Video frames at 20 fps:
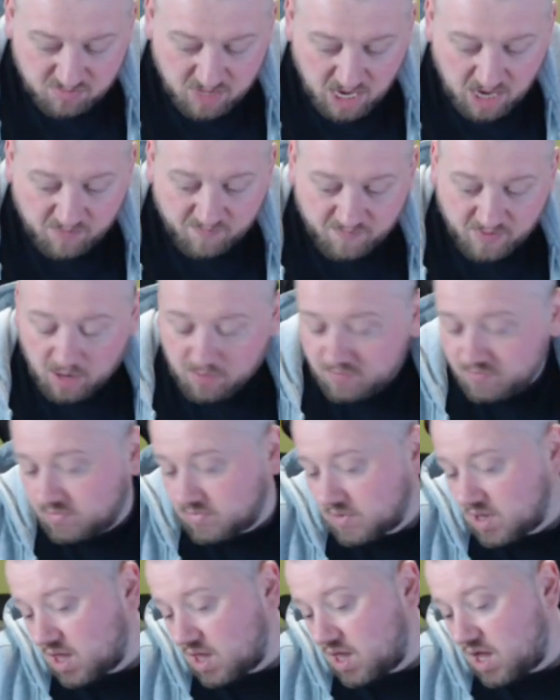
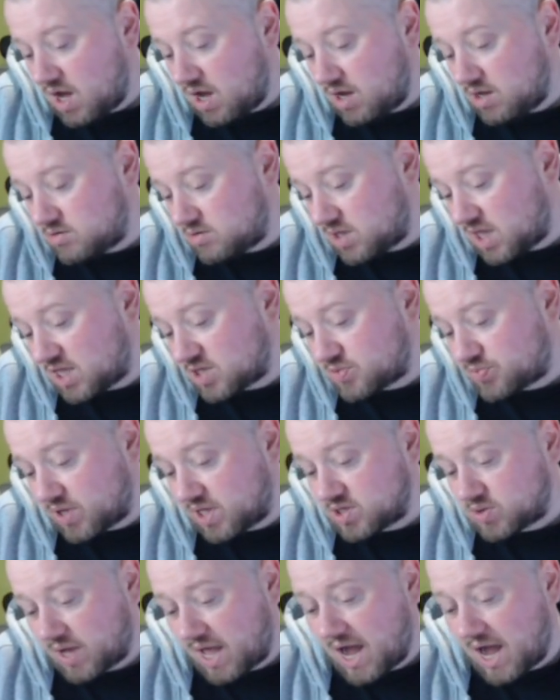Let's put it
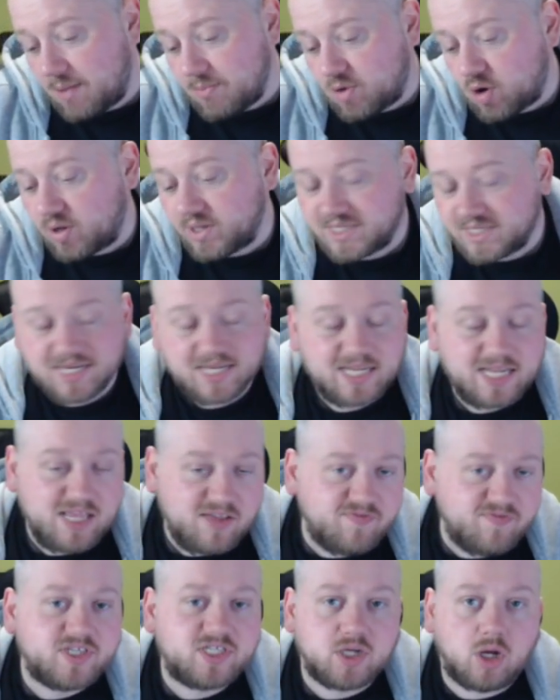this way, I'm going to
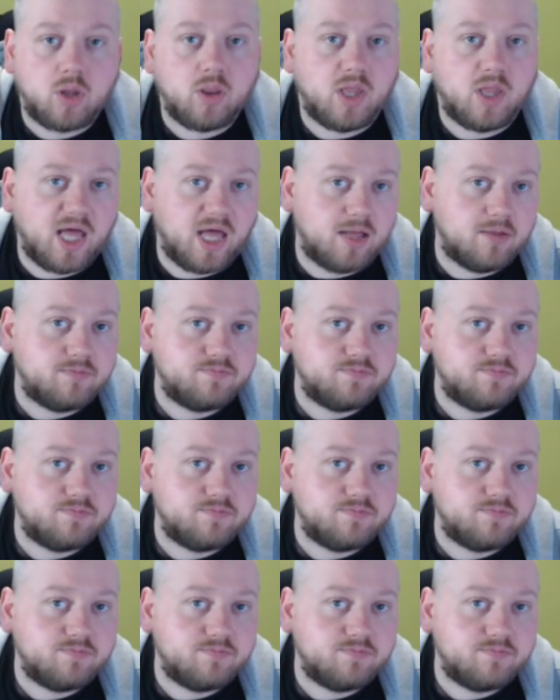leave it on there.